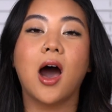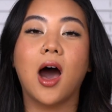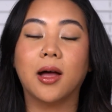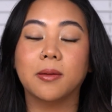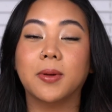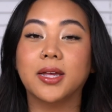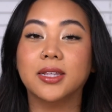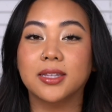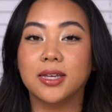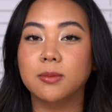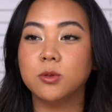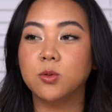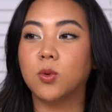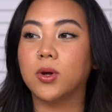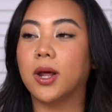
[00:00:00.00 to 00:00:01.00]
on my
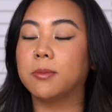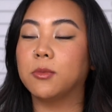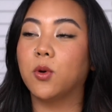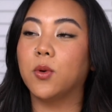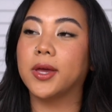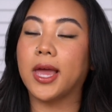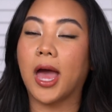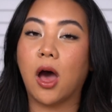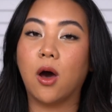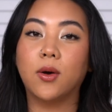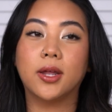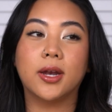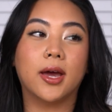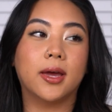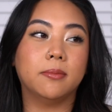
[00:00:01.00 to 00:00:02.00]
lips when I'm going
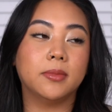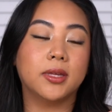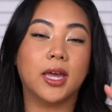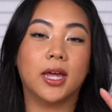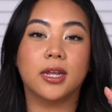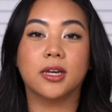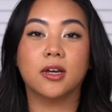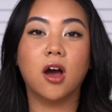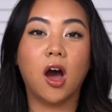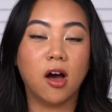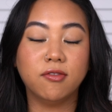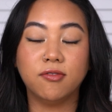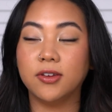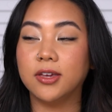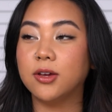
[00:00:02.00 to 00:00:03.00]
out and I'm getting
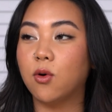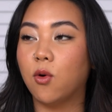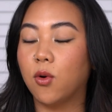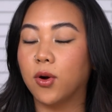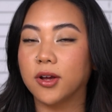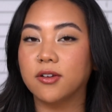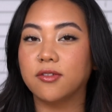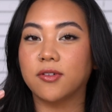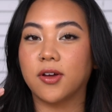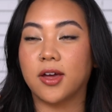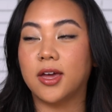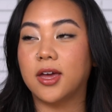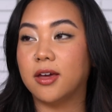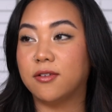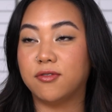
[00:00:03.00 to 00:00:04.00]
coffee or if
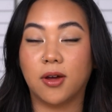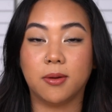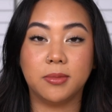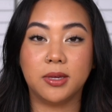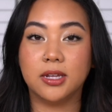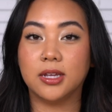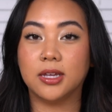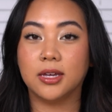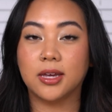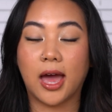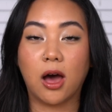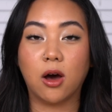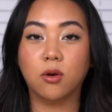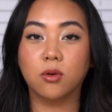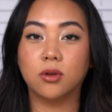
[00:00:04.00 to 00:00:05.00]
if I'm eating
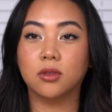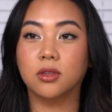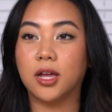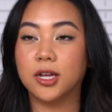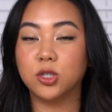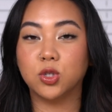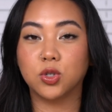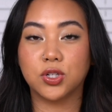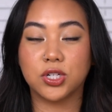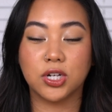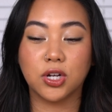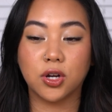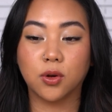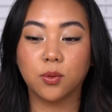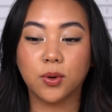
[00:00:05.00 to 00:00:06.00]
out lunch or
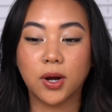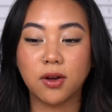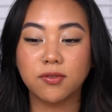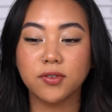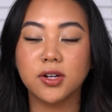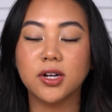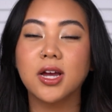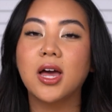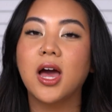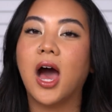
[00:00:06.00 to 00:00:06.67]
dinner or whatever,